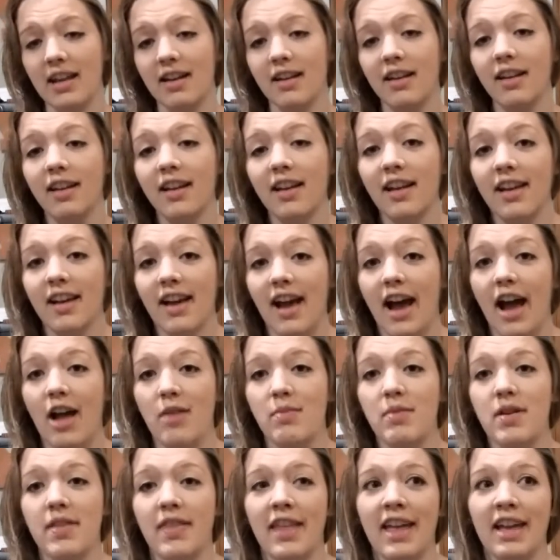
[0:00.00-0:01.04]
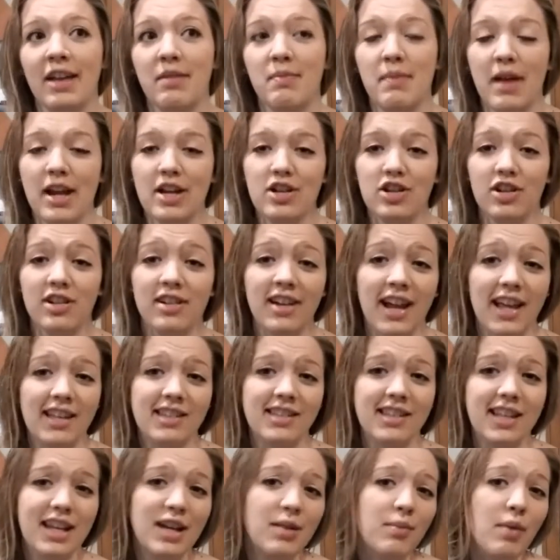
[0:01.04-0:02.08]
And I'm in like major
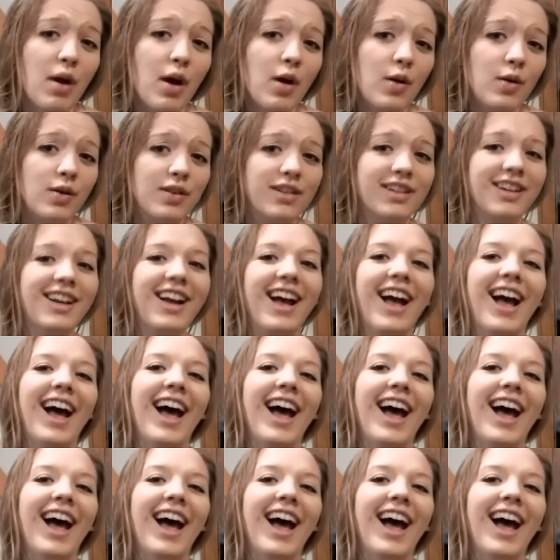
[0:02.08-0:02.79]
nesting mode.